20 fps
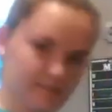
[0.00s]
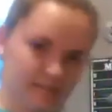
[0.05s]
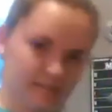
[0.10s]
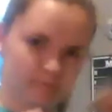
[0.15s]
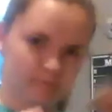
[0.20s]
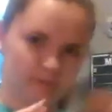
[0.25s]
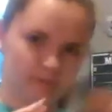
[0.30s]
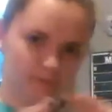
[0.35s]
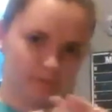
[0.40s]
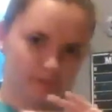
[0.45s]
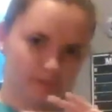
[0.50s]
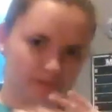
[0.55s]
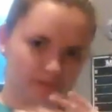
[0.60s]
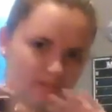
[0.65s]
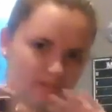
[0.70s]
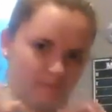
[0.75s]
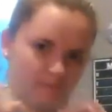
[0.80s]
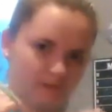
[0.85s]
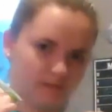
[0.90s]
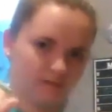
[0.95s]
that I'm going to put
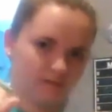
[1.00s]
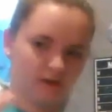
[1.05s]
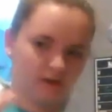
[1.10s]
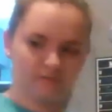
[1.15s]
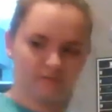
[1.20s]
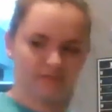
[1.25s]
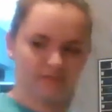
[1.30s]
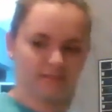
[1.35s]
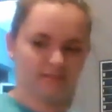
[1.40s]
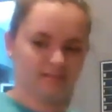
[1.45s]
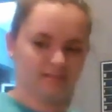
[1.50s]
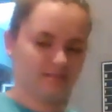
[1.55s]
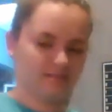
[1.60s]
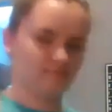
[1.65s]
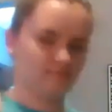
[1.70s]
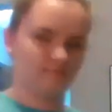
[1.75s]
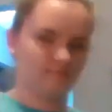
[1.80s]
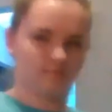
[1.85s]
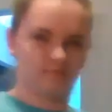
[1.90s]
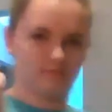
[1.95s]
some in. Obviously,
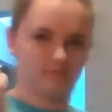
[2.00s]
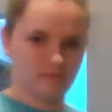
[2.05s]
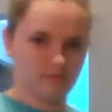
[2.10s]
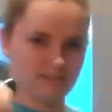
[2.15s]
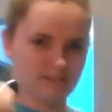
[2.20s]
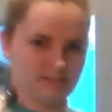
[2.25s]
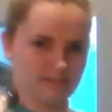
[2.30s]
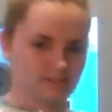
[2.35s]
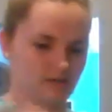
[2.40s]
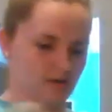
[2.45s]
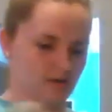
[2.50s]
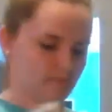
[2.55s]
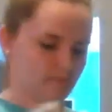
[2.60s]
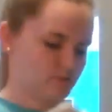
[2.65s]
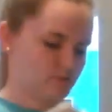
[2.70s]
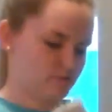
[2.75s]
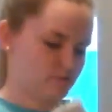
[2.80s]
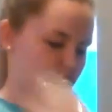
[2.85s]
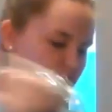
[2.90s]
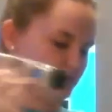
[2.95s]
this is
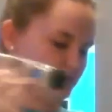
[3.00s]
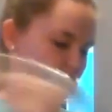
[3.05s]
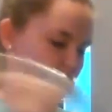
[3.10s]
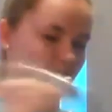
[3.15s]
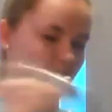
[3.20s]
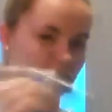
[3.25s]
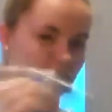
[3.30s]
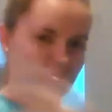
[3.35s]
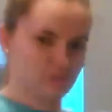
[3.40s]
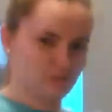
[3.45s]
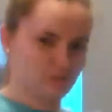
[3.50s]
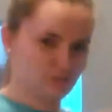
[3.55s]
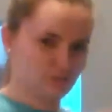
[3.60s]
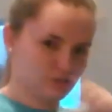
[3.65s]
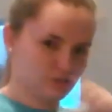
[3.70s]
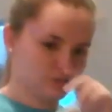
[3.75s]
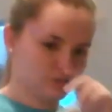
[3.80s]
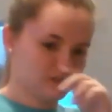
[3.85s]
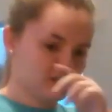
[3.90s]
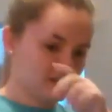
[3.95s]
optional if you don't like
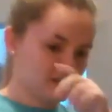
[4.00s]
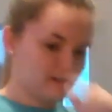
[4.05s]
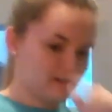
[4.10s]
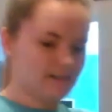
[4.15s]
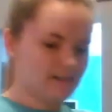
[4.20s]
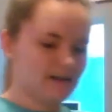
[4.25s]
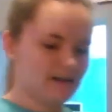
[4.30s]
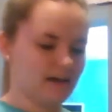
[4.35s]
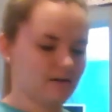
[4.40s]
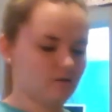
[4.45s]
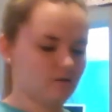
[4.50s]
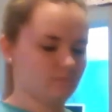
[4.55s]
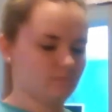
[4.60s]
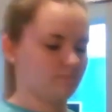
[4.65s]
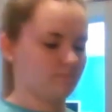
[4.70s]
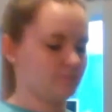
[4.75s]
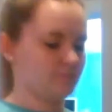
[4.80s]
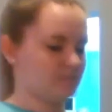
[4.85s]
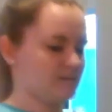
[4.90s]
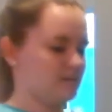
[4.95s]
ginger. I don't
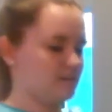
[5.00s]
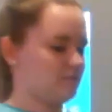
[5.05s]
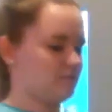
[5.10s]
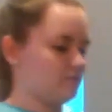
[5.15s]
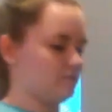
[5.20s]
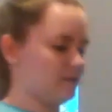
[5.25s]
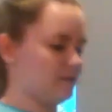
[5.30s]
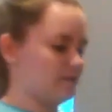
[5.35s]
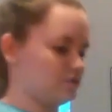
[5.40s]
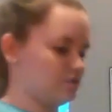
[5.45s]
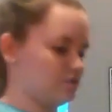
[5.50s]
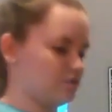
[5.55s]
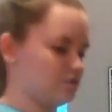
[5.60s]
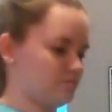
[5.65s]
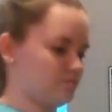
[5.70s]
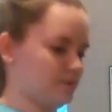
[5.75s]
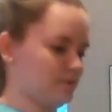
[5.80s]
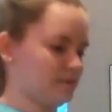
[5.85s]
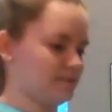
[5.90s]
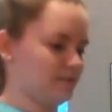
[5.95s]
particularly like ginger
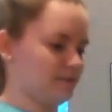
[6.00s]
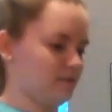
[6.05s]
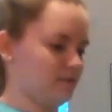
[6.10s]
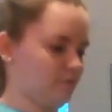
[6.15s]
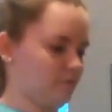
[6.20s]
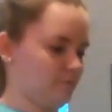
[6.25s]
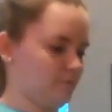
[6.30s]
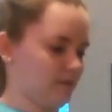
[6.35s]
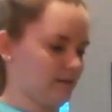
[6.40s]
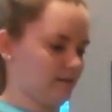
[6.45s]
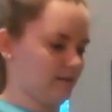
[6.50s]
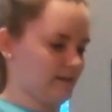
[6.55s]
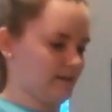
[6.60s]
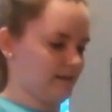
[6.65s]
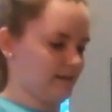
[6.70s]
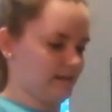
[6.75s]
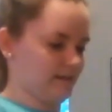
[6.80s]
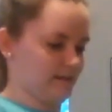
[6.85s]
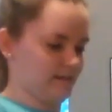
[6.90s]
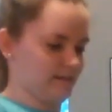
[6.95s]
myself, but I like
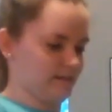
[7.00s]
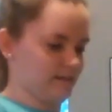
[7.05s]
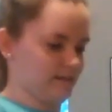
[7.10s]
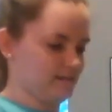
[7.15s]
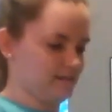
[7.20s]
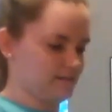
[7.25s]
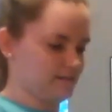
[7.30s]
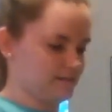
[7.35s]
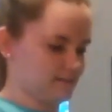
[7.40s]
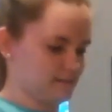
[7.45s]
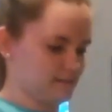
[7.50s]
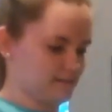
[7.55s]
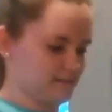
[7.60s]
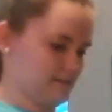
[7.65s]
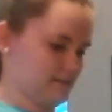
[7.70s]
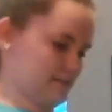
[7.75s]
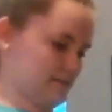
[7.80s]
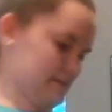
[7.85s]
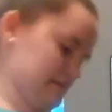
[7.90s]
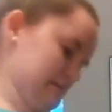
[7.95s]
it in this.
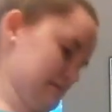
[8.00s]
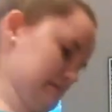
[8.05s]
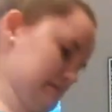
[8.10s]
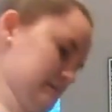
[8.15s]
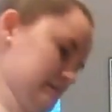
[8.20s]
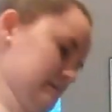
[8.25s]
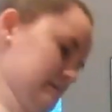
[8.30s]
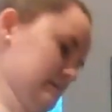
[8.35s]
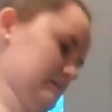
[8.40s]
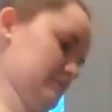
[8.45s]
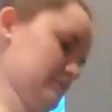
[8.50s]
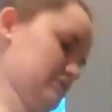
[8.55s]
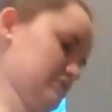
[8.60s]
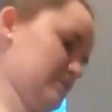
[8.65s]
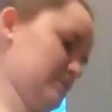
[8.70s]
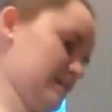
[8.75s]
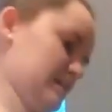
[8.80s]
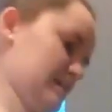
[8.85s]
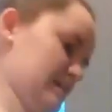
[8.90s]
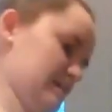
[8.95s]
And
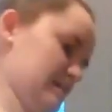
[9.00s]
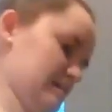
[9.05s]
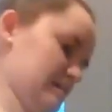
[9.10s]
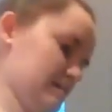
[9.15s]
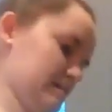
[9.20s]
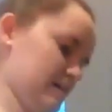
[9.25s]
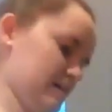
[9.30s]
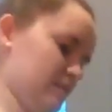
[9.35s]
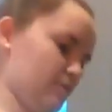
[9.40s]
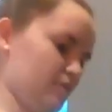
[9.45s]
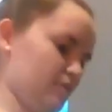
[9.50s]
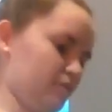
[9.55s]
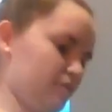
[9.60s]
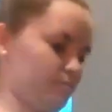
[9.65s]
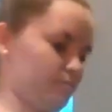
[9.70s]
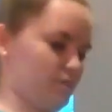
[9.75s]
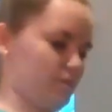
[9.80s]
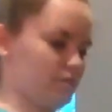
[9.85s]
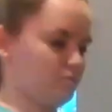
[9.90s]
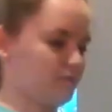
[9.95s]
just kind of however
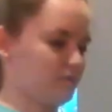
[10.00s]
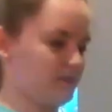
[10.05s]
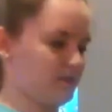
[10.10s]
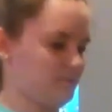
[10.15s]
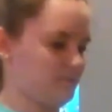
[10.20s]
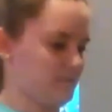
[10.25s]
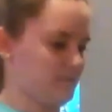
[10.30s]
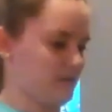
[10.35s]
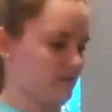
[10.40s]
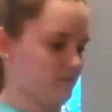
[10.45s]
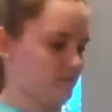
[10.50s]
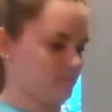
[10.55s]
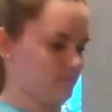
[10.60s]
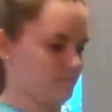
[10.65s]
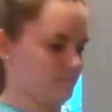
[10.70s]
much will come out,